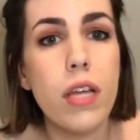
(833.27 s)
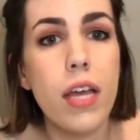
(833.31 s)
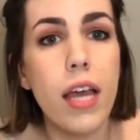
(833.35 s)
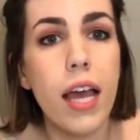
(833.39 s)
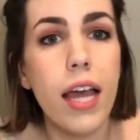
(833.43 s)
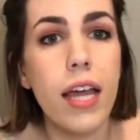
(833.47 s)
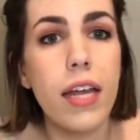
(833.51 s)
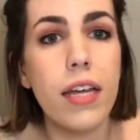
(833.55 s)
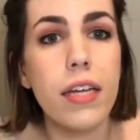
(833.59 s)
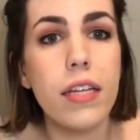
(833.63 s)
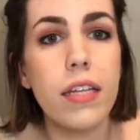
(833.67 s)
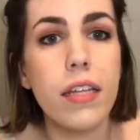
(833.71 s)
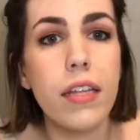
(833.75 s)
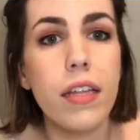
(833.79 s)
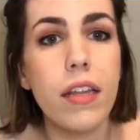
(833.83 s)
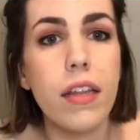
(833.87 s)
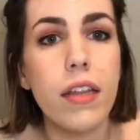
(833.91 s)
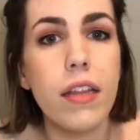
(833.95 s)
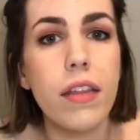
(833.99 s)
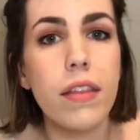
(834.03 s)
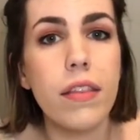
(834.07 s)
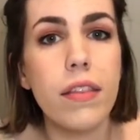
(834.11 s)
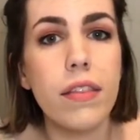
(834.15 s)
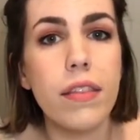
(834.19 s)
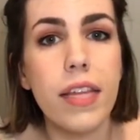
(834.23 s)
and
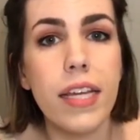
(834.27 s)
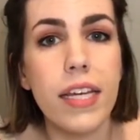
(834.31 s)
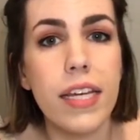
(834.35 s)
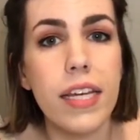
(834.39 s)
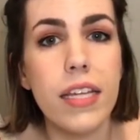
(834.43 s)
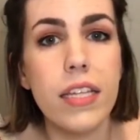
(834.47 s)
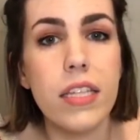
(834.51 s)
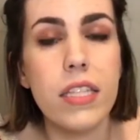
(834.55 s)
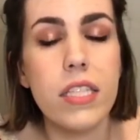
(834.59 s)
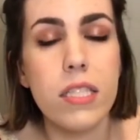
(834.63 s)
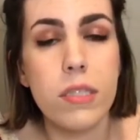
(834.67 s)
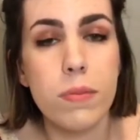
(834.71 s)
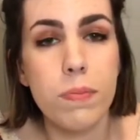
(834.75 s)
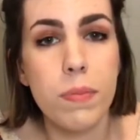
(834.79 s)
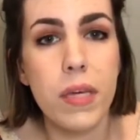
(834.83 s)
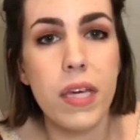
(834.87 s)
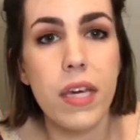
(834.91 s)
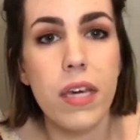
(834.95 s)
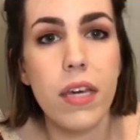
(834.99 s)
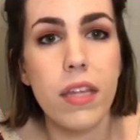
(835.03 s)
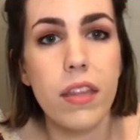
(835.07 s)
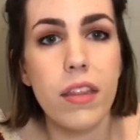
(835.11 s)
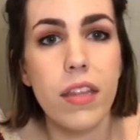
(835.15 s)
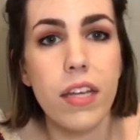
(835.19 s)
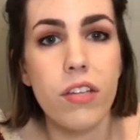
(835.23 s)
they didn't
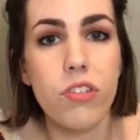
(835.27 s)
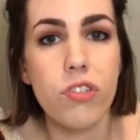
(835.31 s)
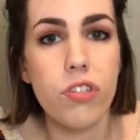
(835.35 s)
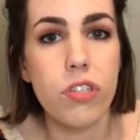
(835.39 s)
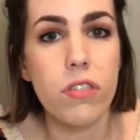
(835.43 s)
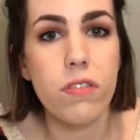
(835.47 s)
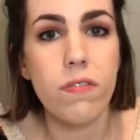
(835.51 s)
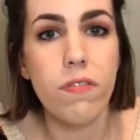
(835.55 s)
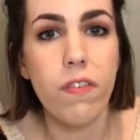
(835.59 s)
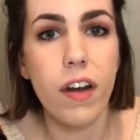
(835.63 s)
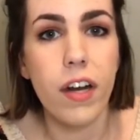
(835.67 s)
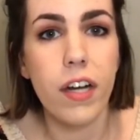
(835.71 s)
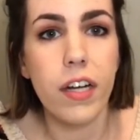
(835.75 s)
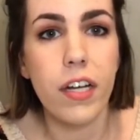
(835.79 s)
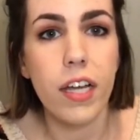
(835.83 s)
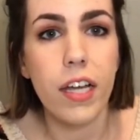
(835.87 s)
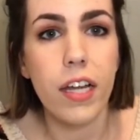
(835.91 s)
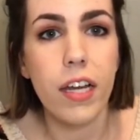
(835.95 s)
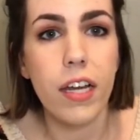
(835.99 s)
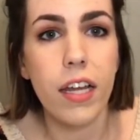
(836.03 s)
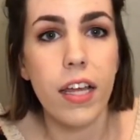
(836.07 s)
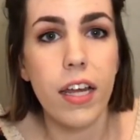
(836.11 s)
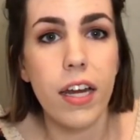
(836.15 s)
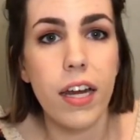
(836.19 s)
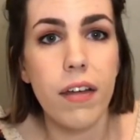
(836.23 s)
speak, they just
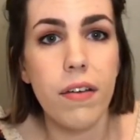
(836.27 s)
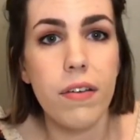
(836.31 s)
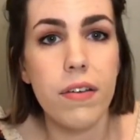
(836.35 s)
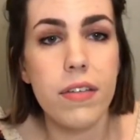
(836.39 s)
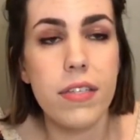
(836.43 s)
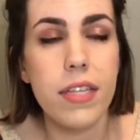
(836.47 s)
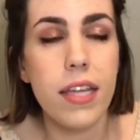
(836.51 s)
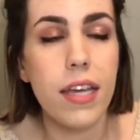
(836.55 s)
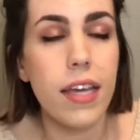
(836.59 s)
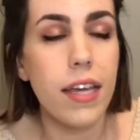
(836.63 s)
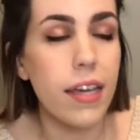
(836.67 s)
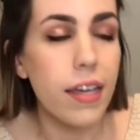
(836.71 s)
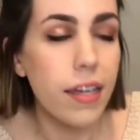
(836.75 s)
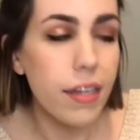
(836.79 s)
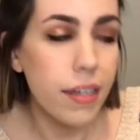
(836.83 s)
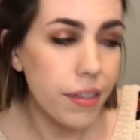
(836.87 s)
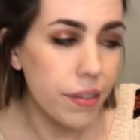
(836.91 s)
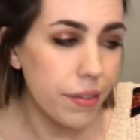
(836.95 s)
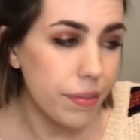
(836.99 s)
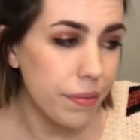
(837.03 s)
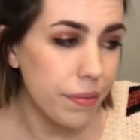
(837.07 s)
farted. And I was like,